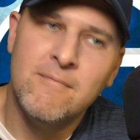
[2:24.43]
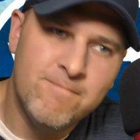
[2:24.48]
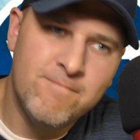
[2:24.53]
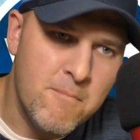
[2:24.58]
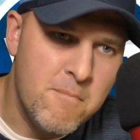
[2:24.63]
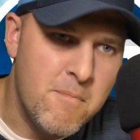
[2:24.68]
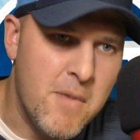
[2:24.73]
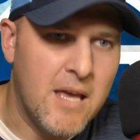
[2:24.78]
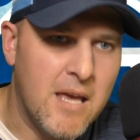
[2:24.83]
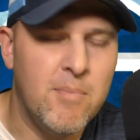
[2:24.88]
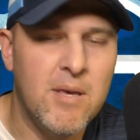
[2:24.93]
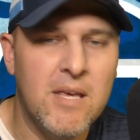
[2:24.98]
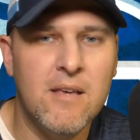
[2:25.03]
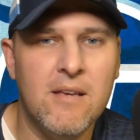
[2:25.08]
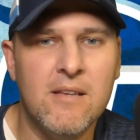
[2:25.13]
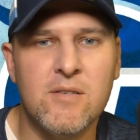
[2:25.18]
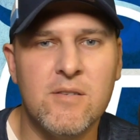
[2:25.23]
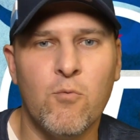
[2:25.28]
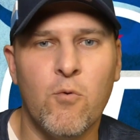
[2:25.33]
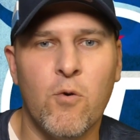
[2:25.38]
Maybe
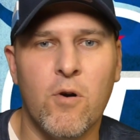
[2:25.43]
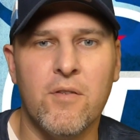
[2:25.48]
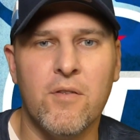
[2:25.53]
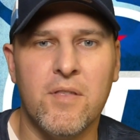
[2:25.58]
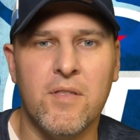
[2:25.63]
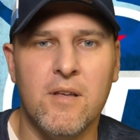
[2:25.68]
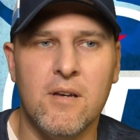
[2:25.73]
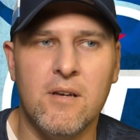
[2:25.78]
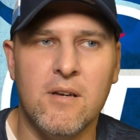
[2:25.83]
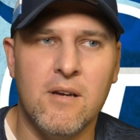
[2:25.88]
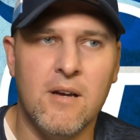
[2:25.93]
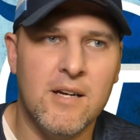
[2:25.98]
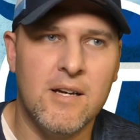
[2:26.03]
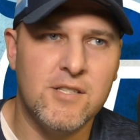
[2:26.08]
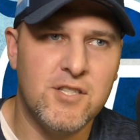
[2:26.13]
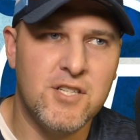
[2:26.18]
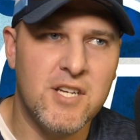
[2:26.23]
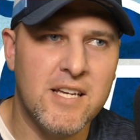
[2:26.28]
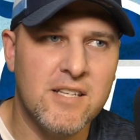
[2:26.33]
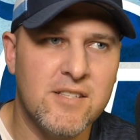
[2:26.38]
it's worth a
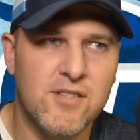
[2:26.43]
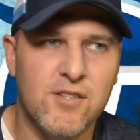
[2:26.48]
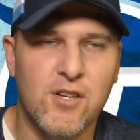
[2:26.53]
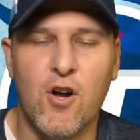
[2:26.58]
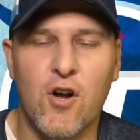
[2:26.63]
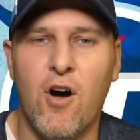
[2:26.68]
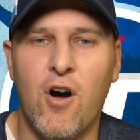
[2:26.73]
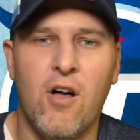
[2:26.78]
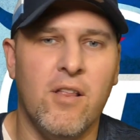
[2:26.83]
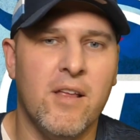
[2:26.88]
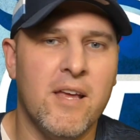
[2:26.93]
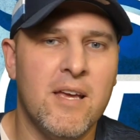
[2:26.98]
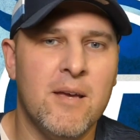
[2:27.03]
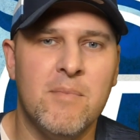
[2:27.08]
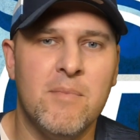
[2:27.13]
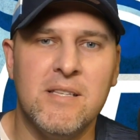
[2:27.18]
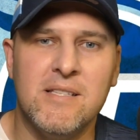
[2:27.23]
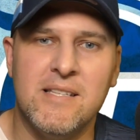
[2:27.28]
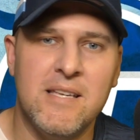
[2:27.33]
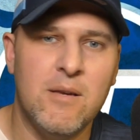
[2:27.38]
chance to call him
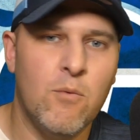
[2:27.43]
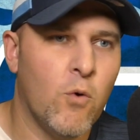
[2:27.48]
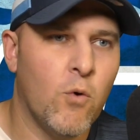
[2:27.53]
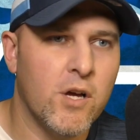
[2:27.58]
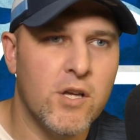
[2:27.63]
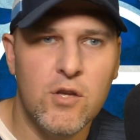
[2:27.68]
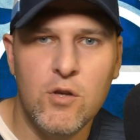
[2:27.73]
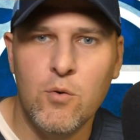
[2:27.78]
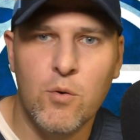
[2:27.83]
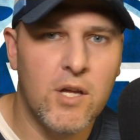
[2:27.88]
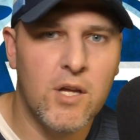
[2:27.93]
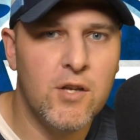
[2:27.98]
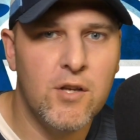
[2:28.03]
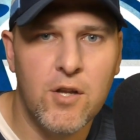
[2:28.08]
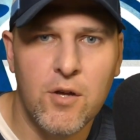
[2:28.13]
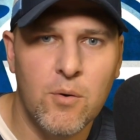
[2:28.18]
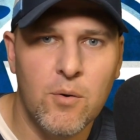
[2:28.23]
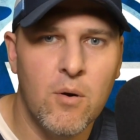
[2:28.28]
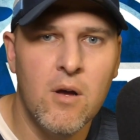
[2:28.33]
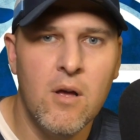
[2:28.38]
and see what you could
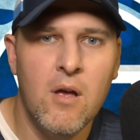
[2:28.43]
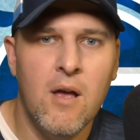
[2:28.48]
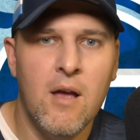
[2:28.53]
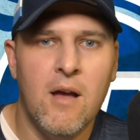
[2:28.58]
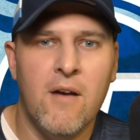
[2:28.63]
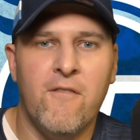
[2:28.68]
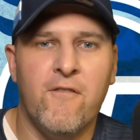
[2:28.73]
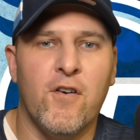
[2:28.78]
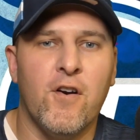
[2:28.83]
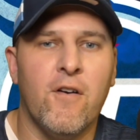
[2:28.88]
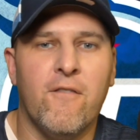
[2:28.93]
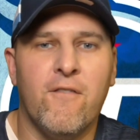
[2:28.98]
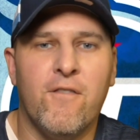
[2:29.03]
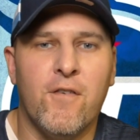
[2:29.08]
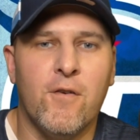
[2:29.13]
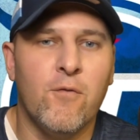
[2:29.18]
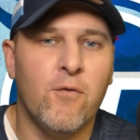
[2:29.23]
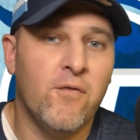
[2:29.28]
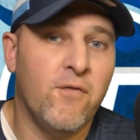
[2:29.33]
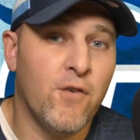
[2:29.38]
do.
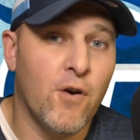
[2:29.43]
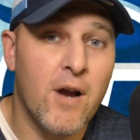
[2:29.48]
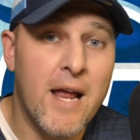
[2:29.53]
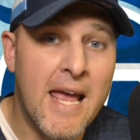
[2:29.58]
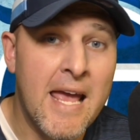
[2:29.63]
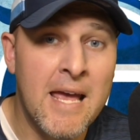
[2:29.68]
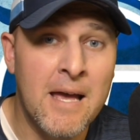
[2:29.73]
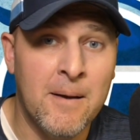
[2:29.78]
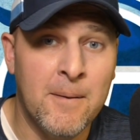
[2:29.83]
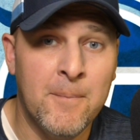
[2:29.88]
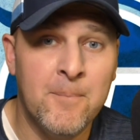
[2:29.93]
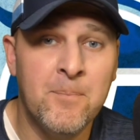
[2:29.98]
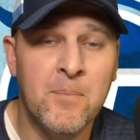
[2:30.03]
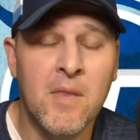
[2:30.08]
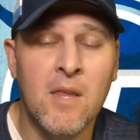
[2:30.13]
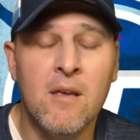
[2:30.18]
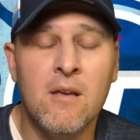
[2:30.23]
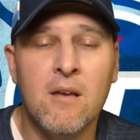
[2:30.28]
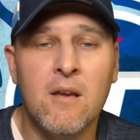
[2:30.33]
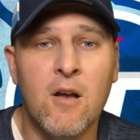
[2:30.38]
For him,
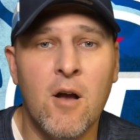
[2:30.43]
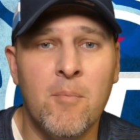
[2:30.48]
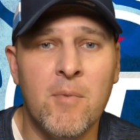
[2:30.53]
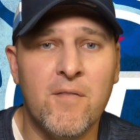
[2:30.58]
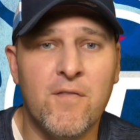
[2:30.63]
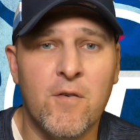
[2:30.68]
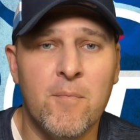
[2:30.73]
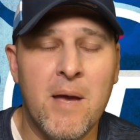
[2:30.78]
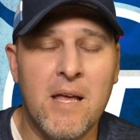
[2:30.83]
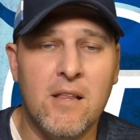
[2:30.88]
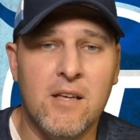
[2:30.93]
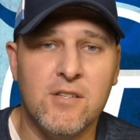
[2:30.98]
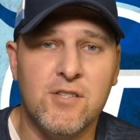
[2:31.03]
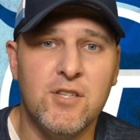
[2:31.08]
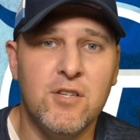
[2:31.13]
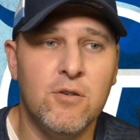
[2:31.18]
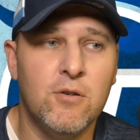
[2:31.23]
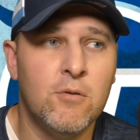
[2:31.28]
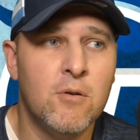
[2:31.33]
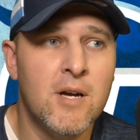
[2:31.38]
coming from
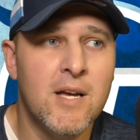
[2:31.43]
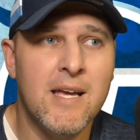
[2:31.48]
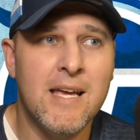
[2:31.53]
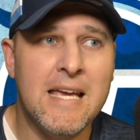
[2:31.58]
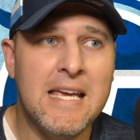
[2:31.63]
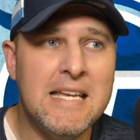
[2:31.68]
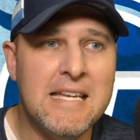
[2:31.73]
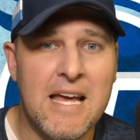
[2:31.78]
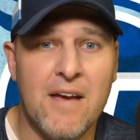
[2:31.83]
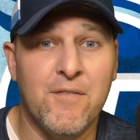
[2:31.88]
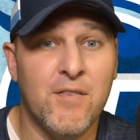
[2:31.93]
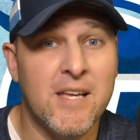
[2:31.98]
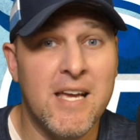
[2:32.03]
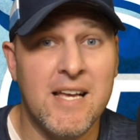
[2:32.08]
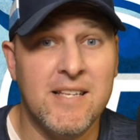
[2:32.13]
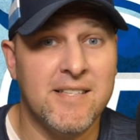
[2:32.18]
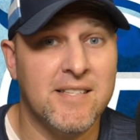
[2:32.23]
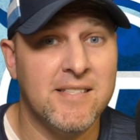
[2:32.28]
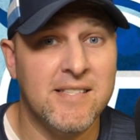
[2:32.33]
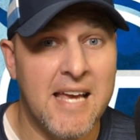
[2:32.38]
LSU, he definitely
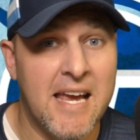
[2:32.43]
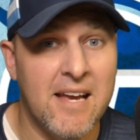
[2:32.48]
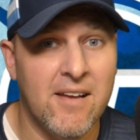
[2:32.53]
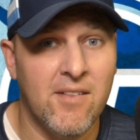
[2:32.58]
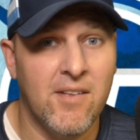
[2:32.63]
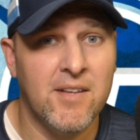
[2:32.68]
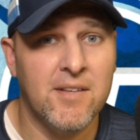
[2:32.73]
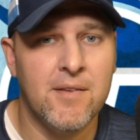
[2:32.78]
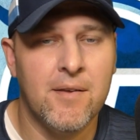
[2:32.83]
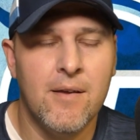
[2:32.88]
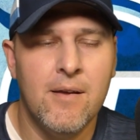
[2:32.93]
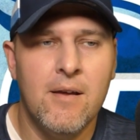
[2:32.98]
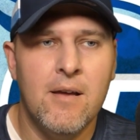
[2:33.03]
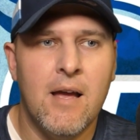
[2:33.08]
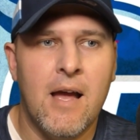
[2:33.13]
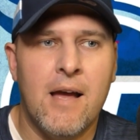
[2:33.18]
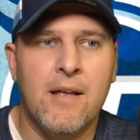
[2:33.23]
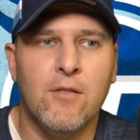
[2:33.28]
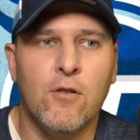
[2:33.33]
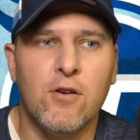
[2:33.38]
has the talent.
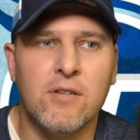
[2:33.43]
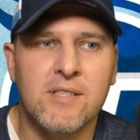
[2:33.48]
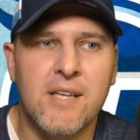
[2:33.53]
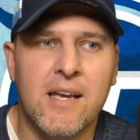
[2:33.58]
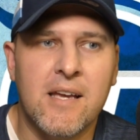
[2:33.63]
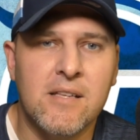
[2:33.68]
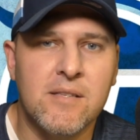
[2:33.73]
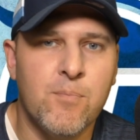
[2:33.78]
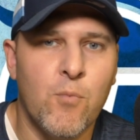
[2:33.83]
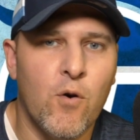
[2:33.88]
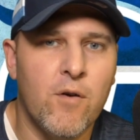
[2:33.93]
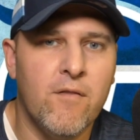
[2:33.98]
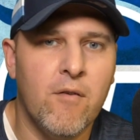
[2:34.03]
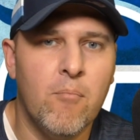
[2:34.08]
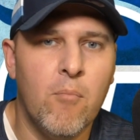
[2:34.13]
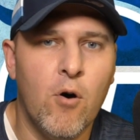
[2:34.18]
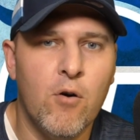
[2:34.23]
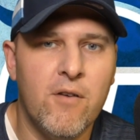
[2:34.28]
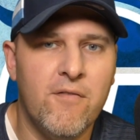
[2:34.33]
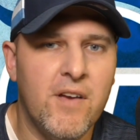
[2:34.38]
It looks like it's more of a
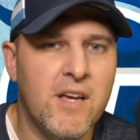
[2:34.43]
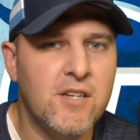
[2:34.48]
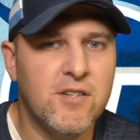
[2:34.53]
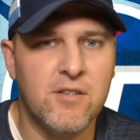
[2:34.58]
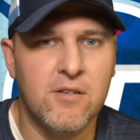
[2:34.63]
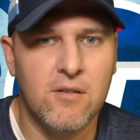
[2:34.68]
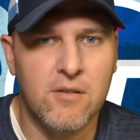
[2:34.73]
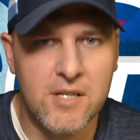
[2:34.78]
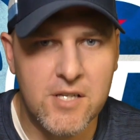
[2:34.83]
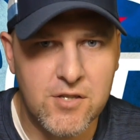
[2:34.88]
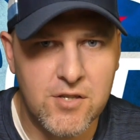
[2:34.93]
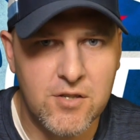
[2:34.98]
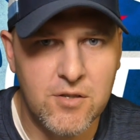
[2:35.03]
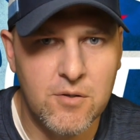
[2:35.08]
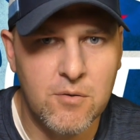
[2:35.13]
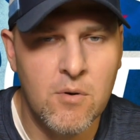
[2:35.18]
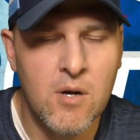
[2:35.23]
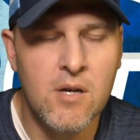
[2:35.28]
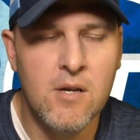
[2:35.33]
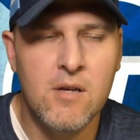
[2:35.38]
motivational
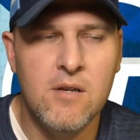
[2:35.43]
issue.